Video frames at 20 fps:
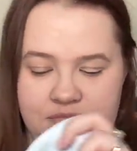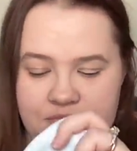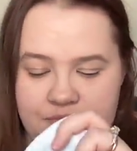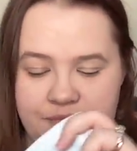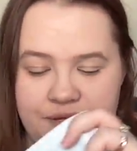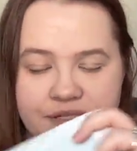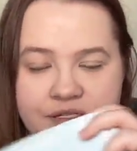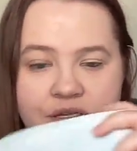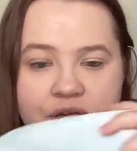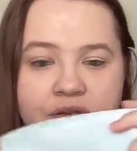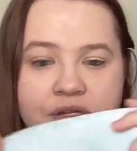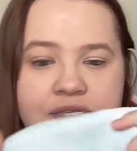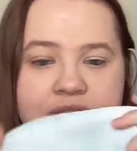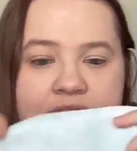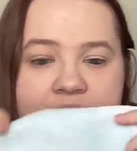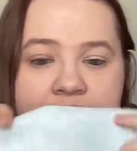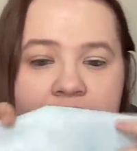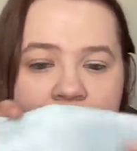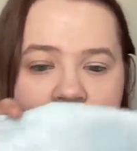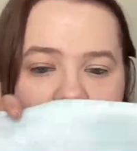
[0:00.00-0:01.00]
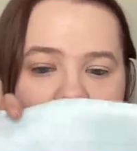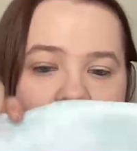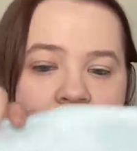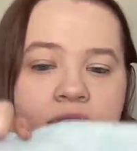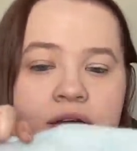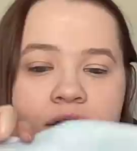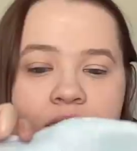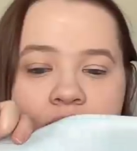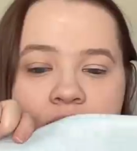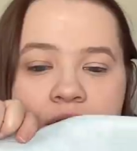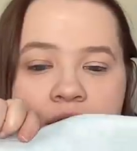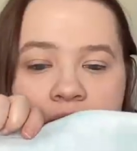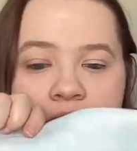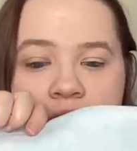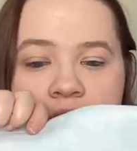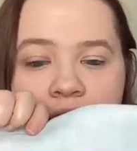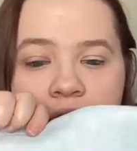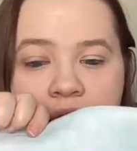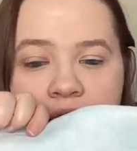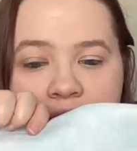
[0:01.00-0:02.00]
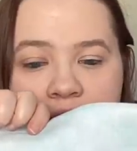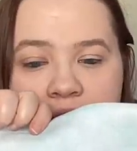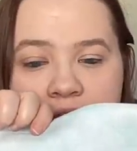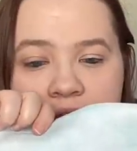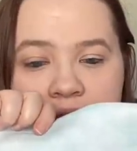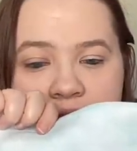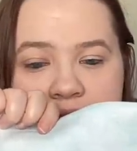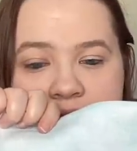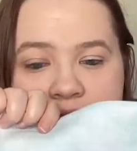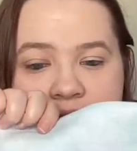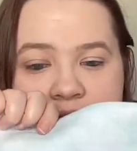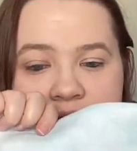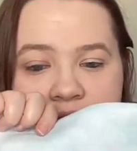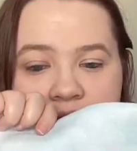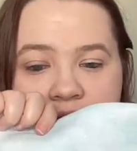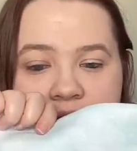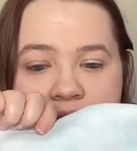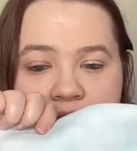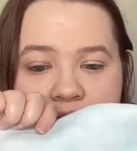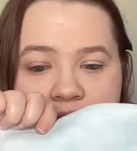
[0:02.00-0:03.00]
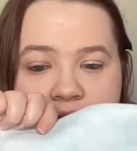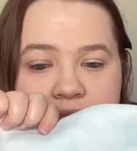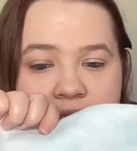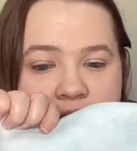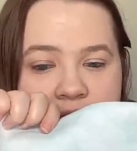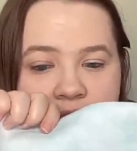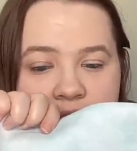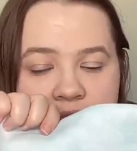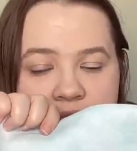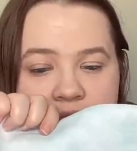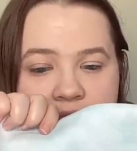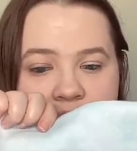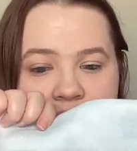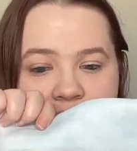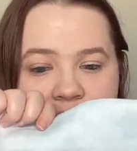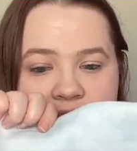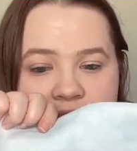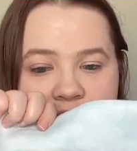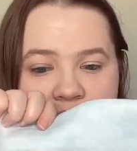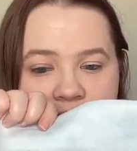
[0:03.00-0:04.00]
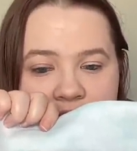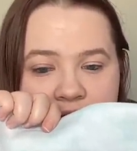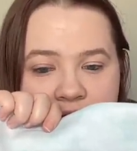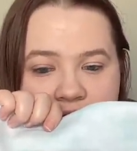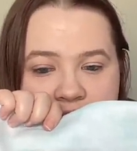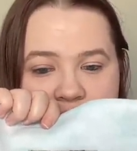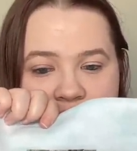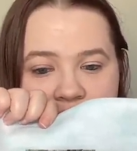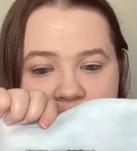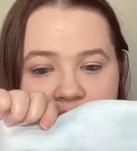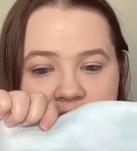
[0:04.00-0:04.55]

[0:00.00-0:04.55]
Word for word: Big Tony's ear, he needs he needs some delineation